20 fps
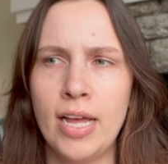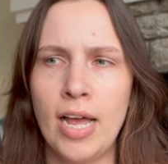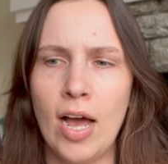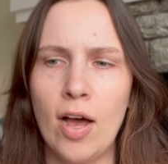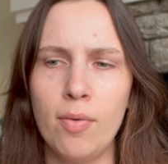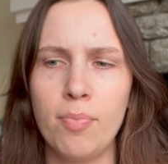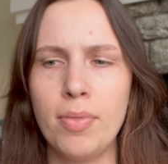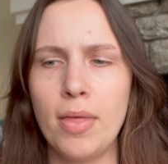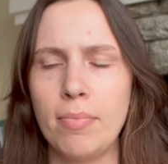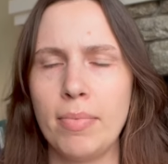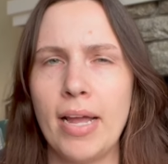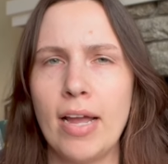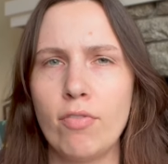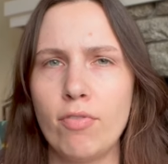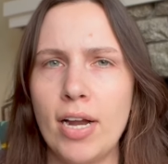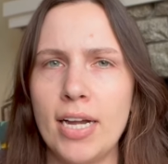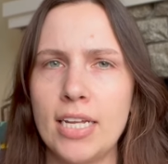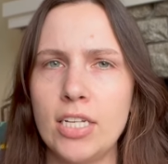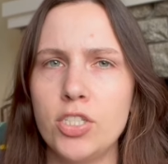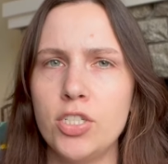help them get
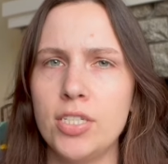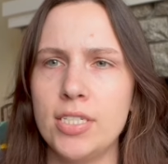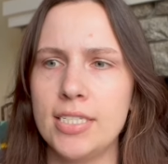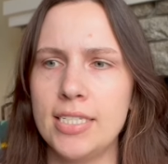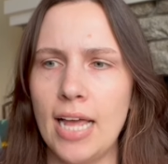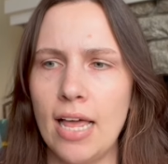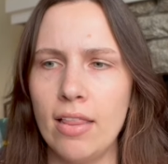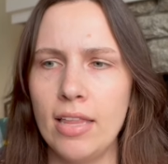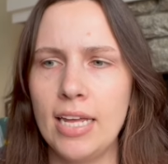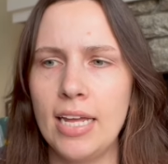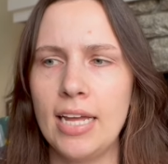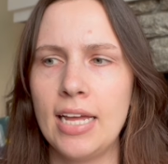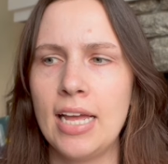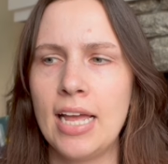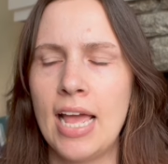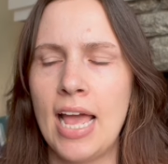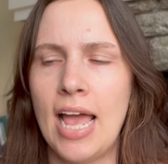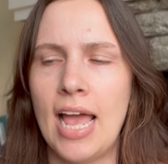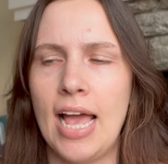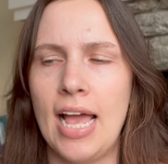ready to sell it.
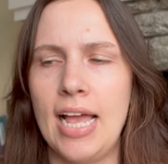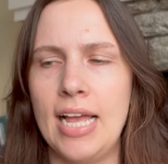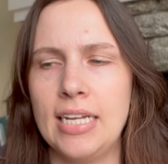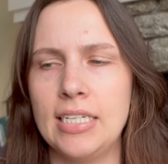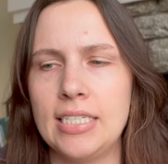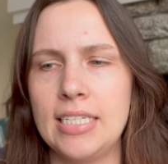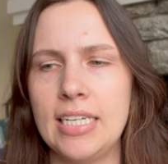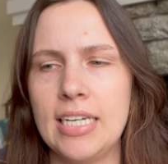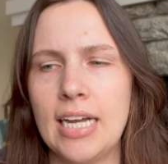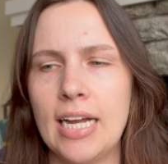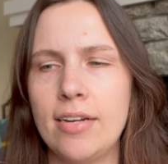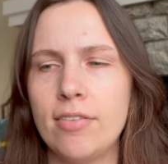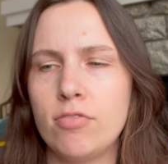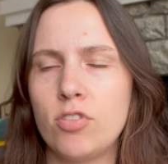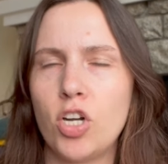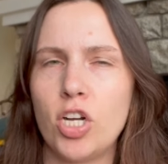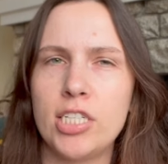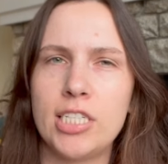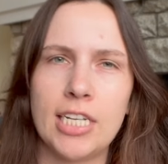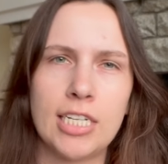And he kind of
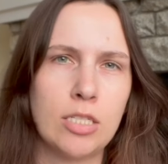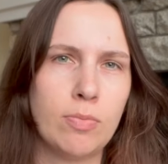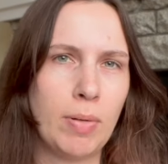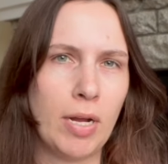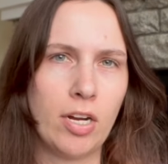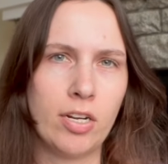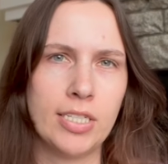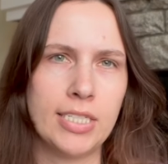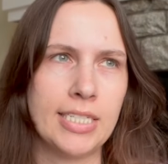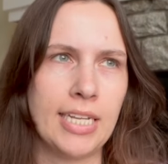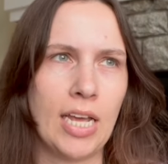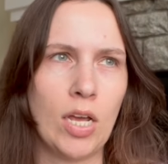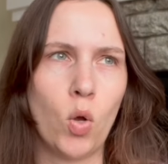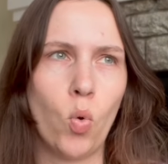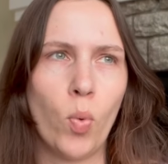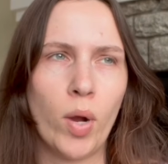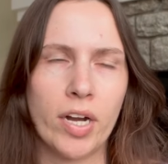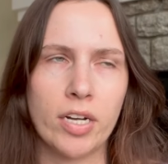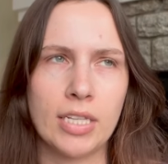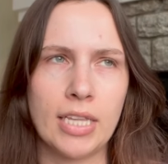starts experiencing
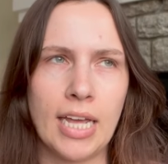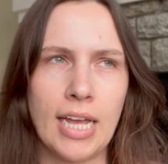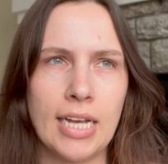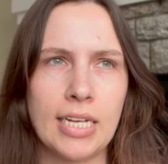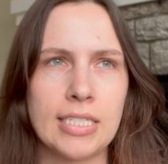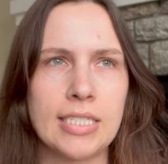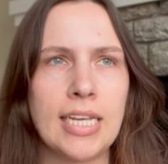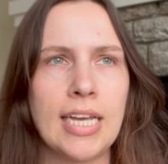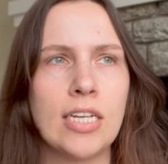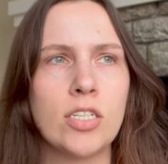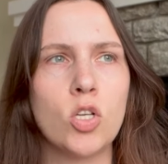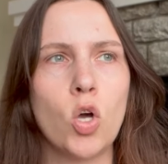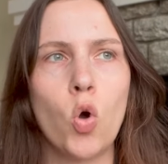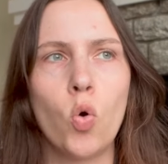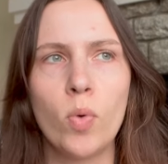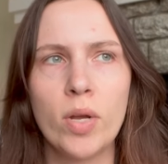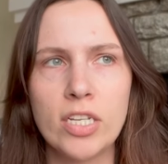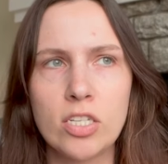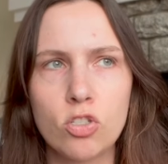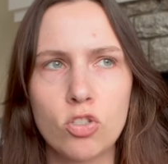weird things. He has
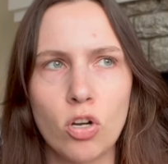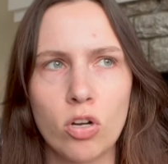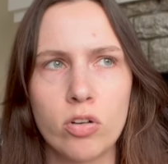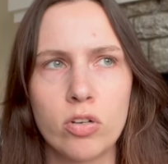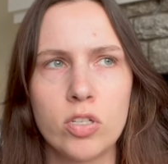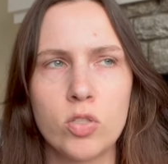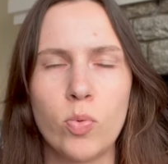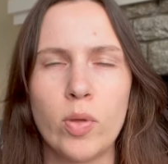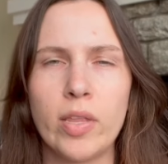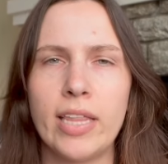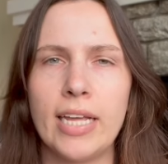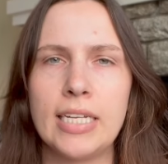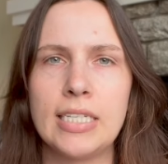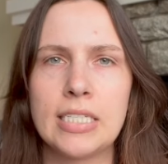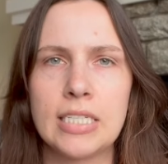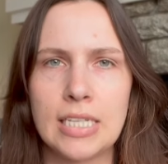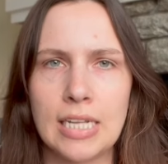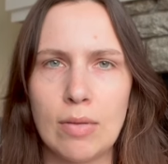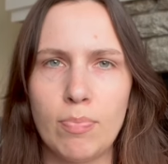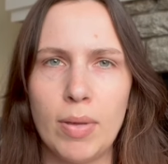always struggled with like
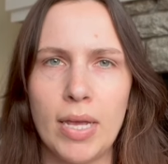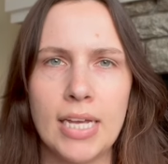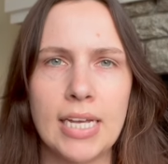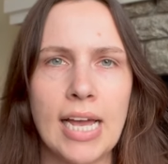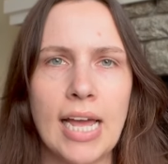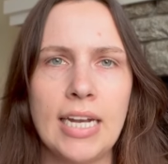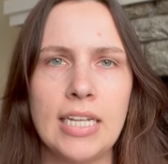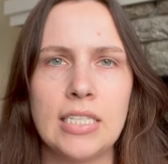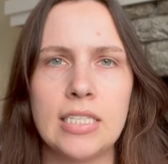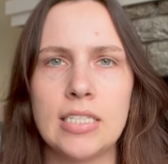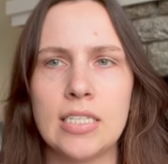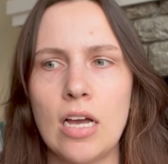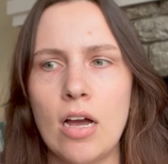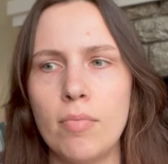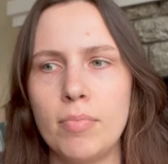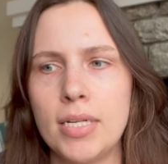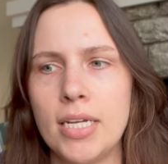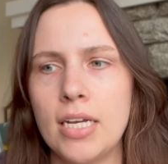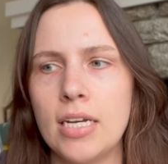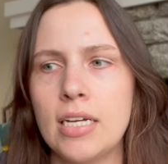sleeping and
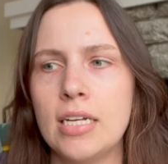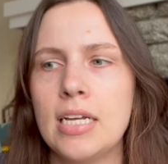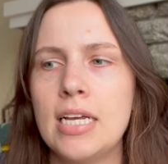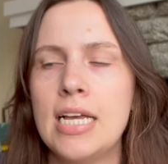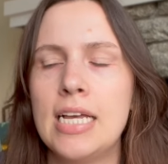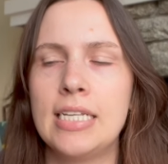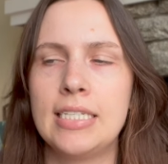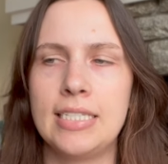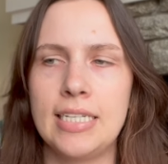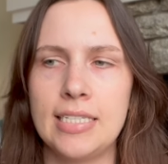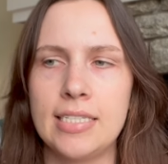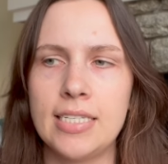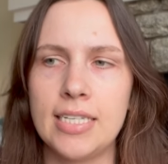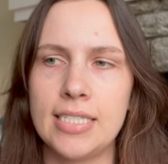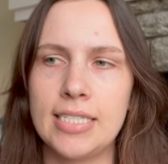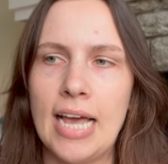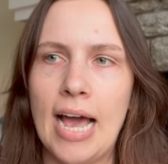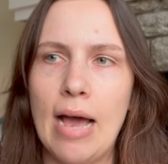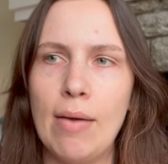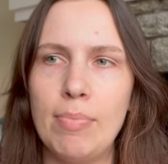insomnia since
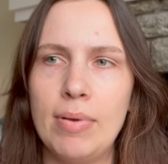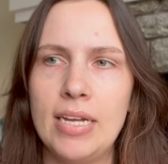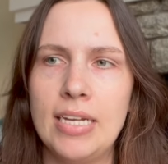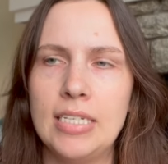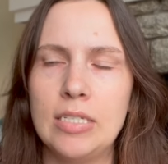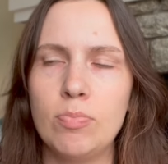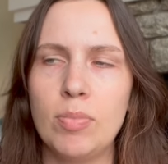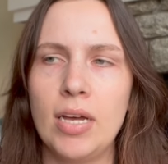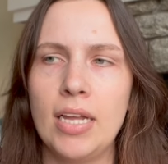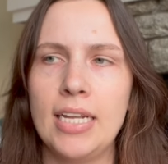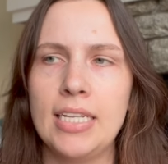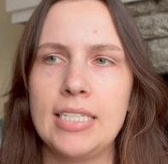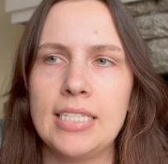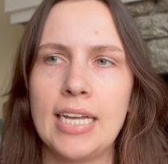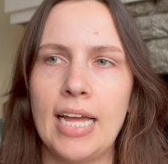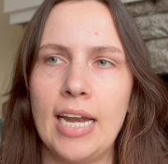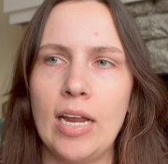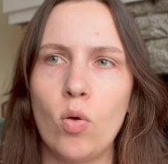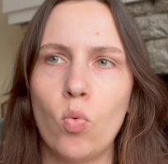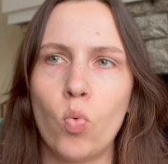this happened, but it's
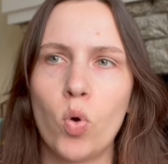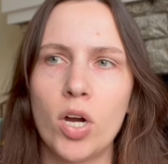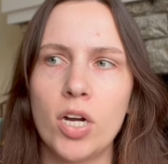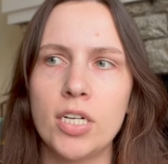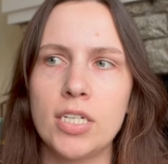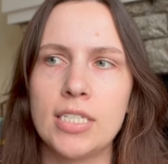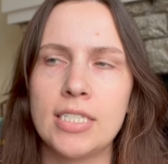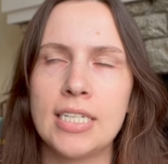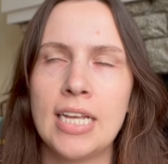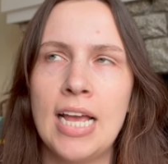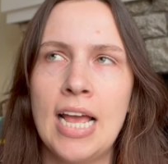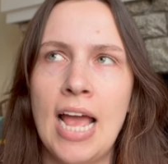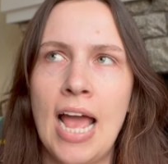getting worse.